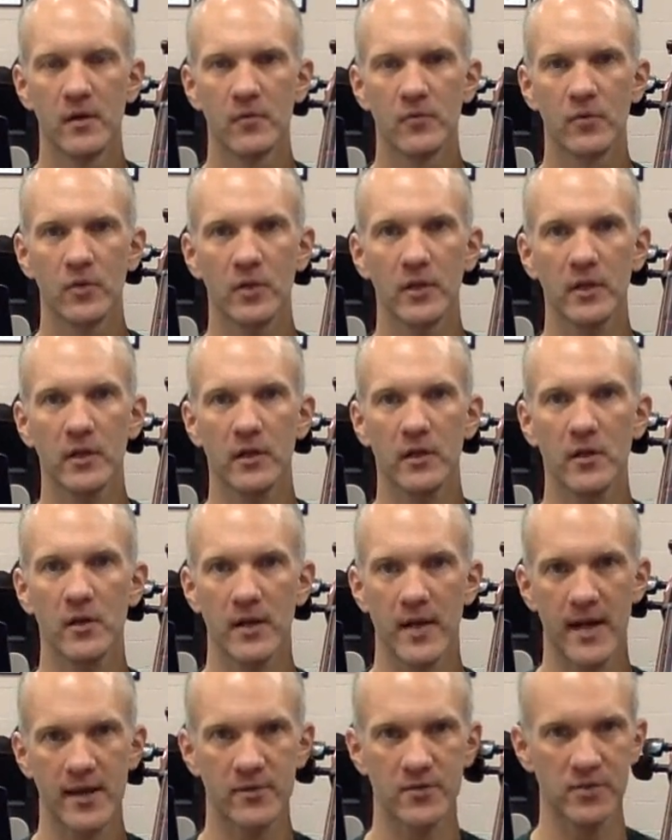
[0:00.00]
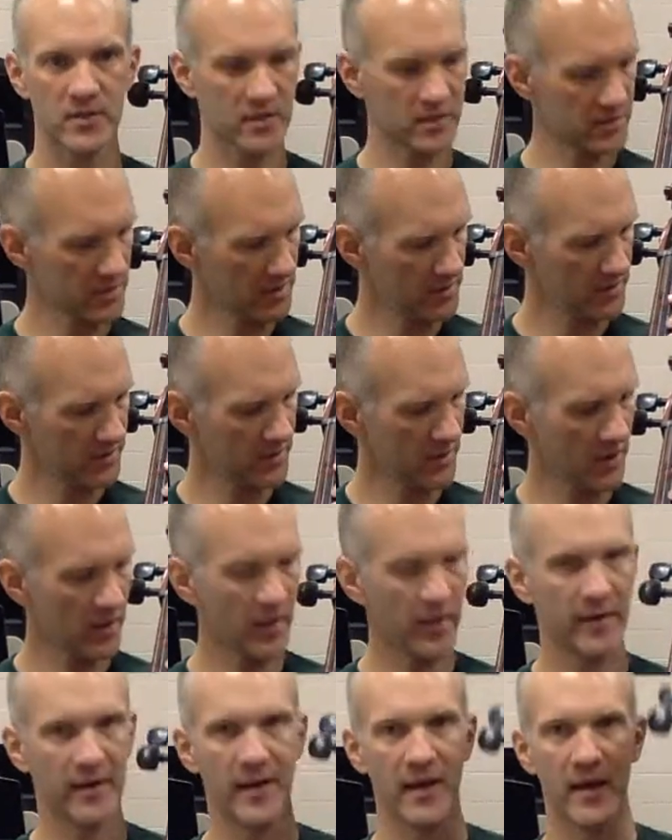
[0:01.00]
Rolling along actually starts
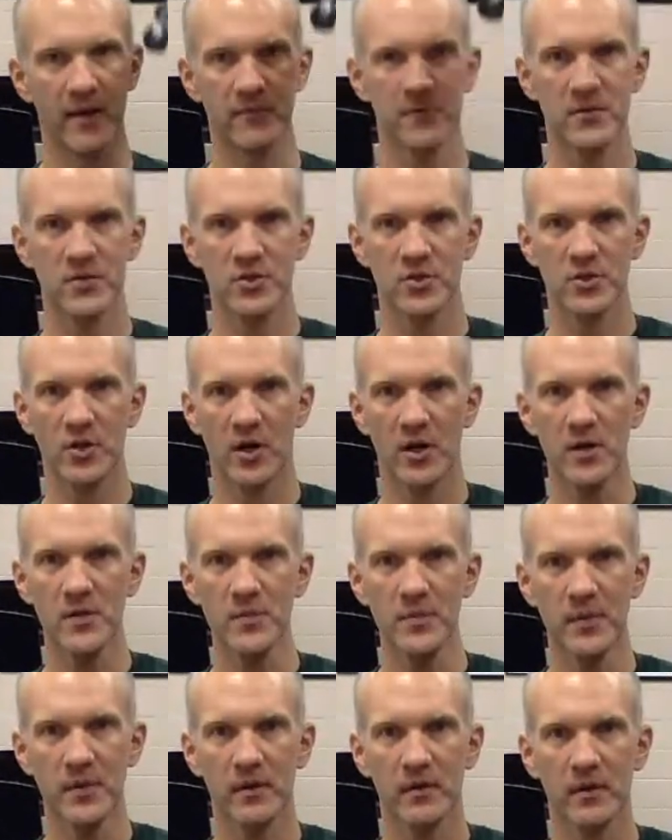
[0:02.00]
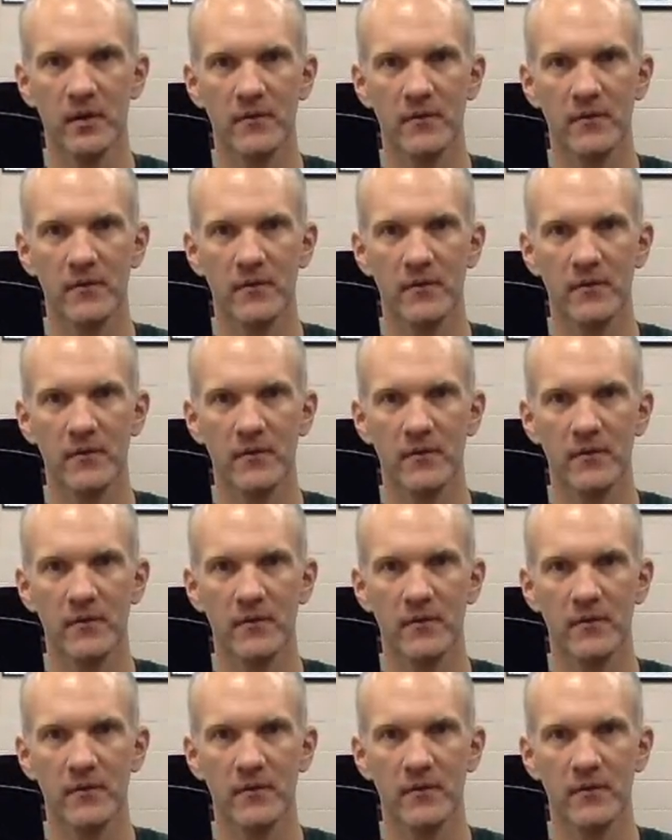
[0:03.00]
on F sharp,